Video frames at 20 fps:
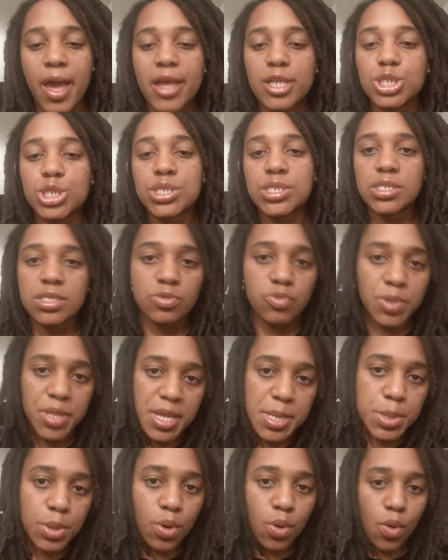I just,
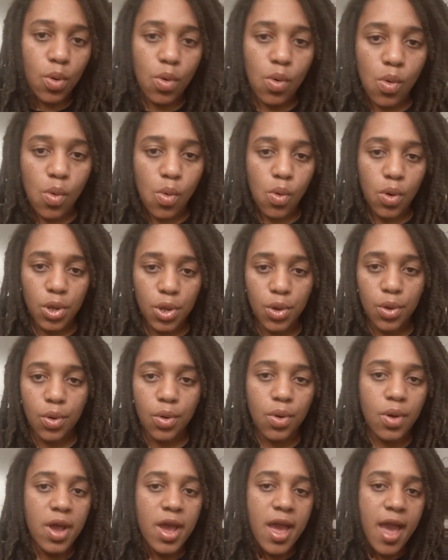whatever
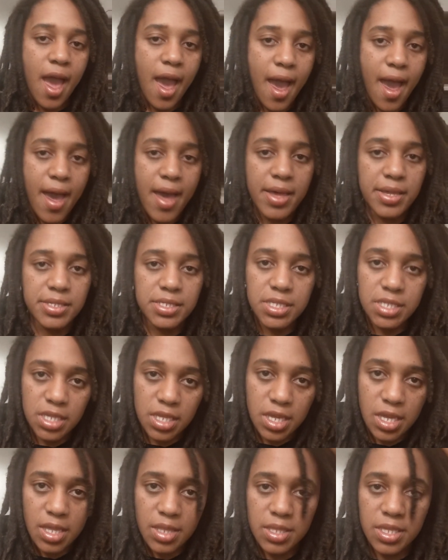oil has
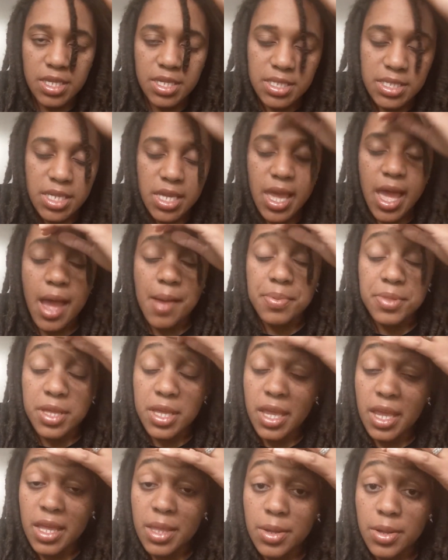an easy
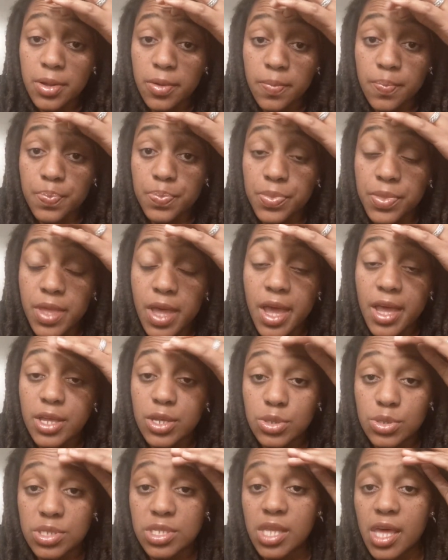applicator, I
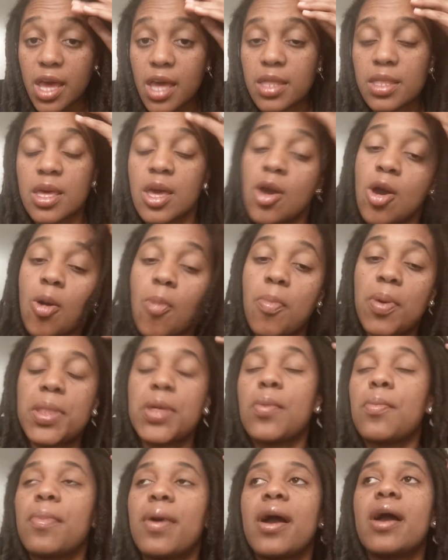use that. But
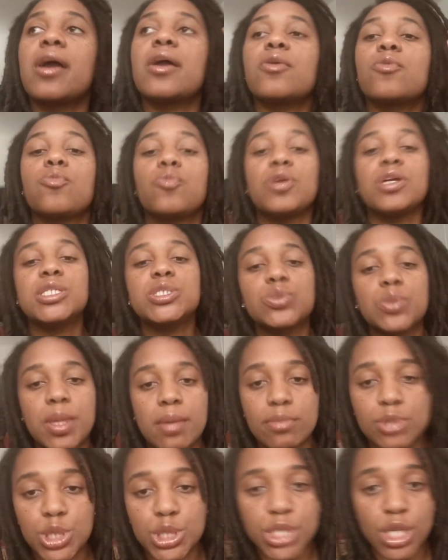then my weeks when
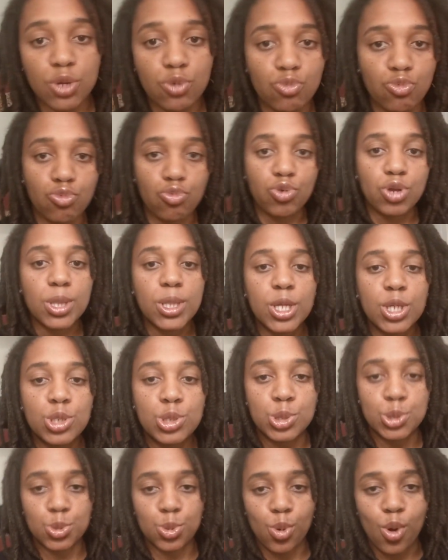I'm just like really
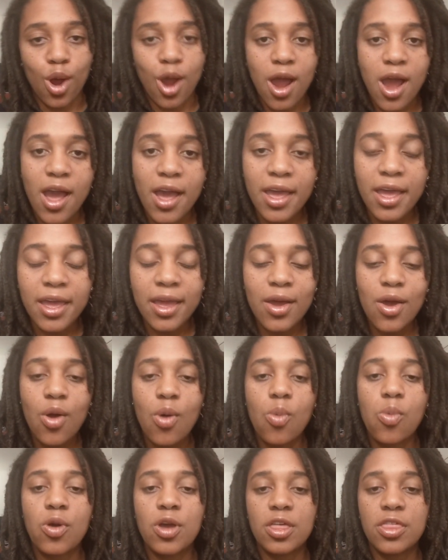dry
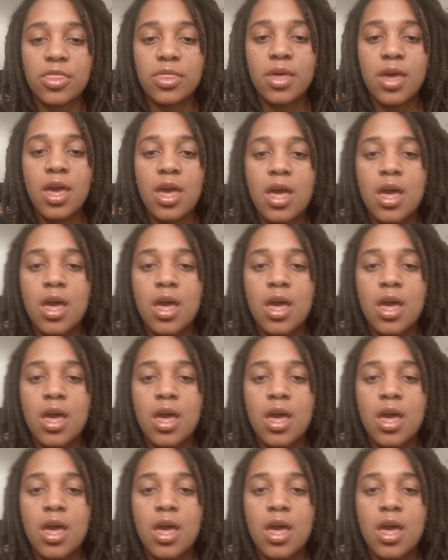with